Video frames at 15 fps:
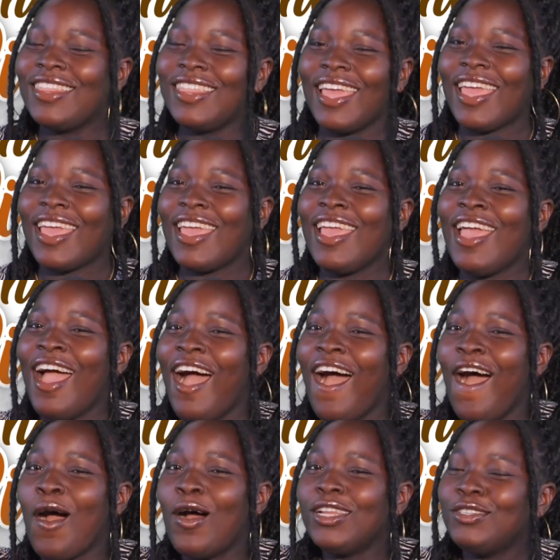the
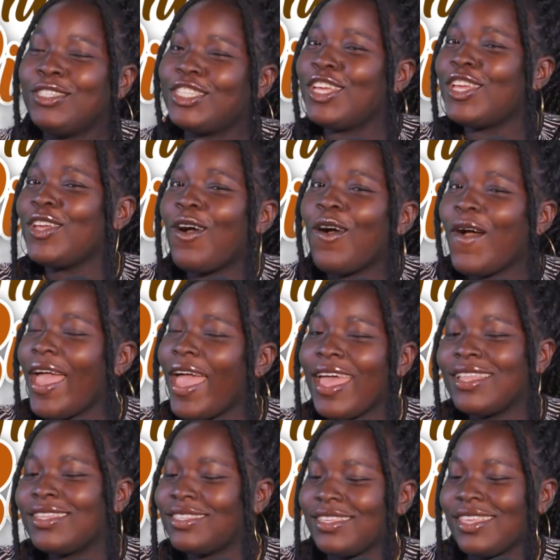
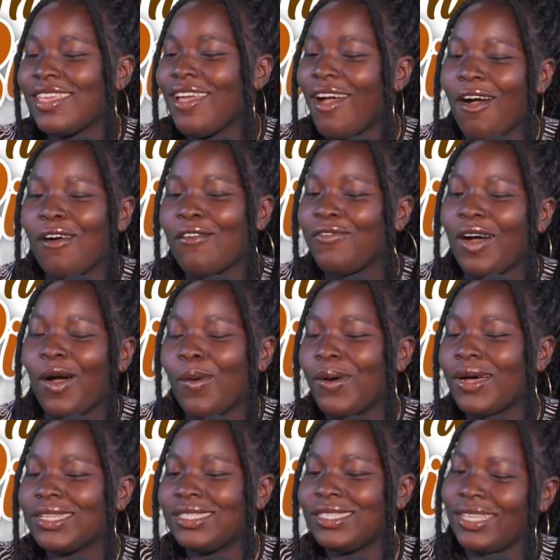GOAT of
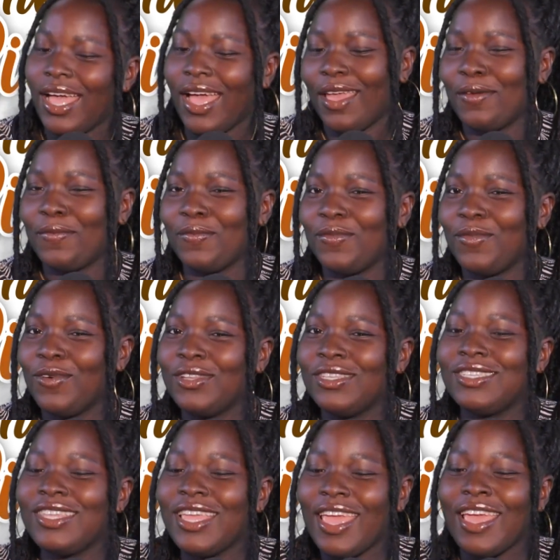our time,
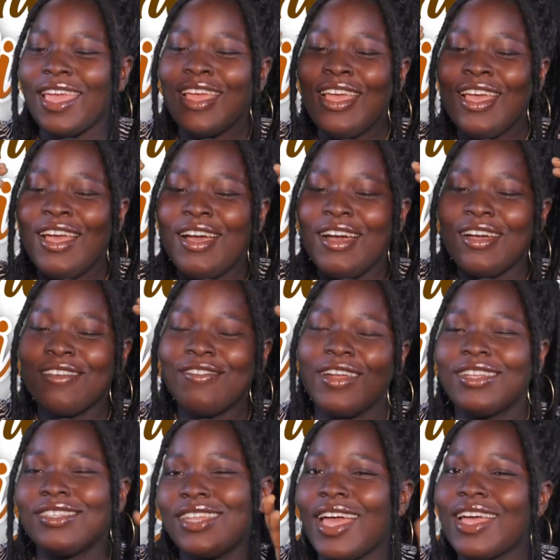the
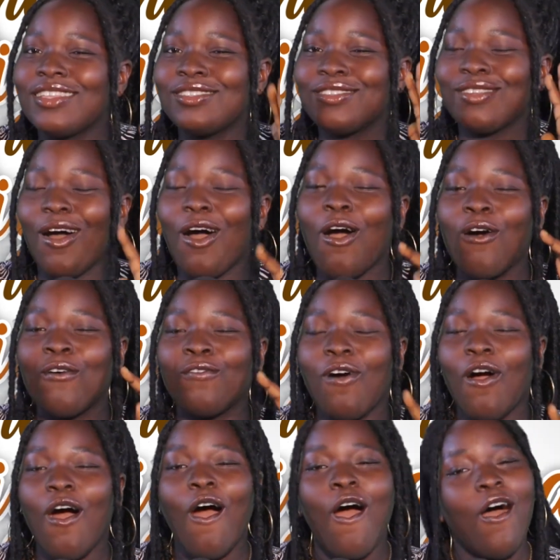greatest
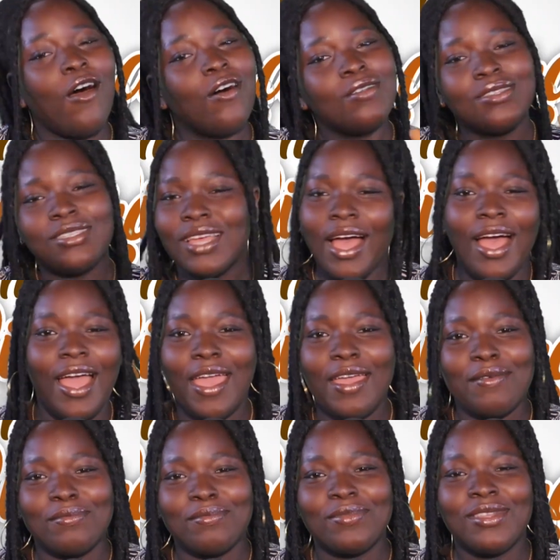of all
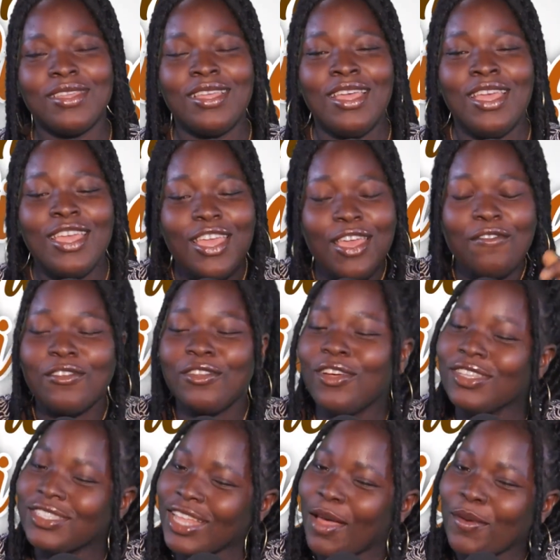time. If you
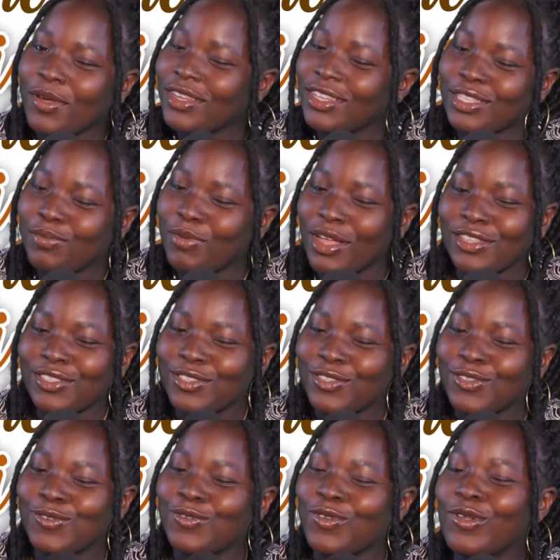know Sabi this
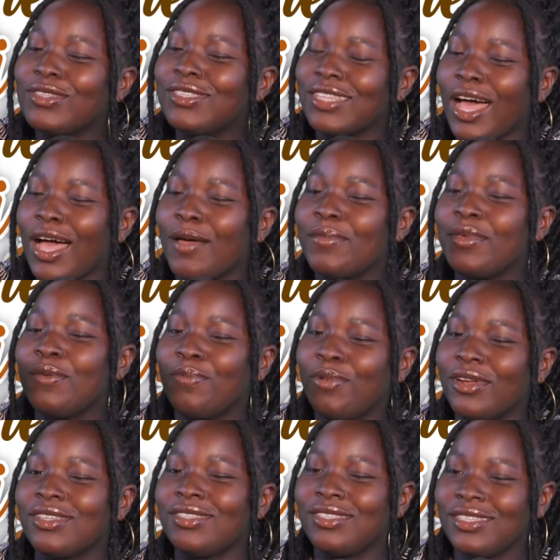person, you know Sabi
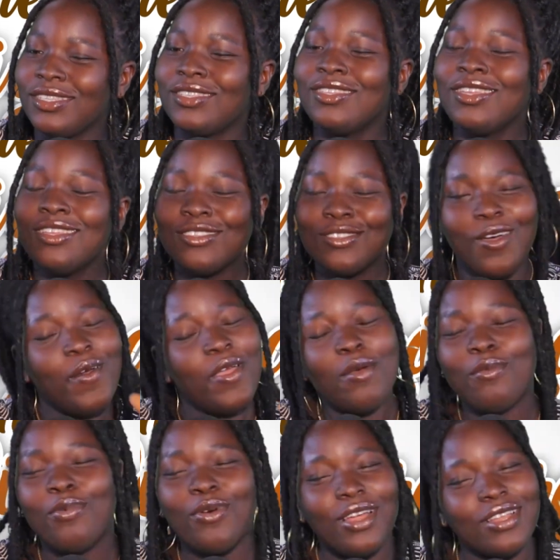person. So
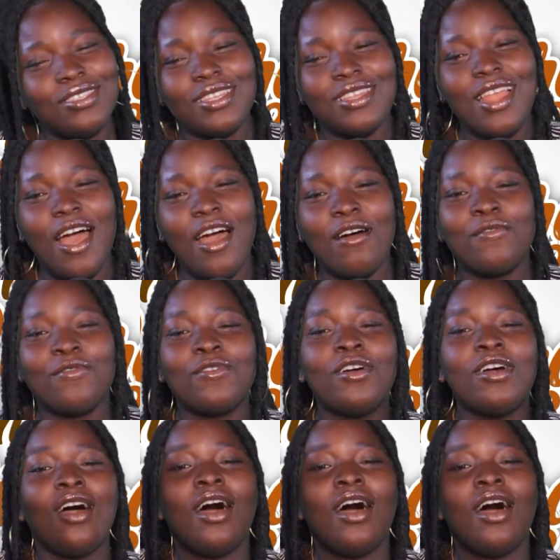in person of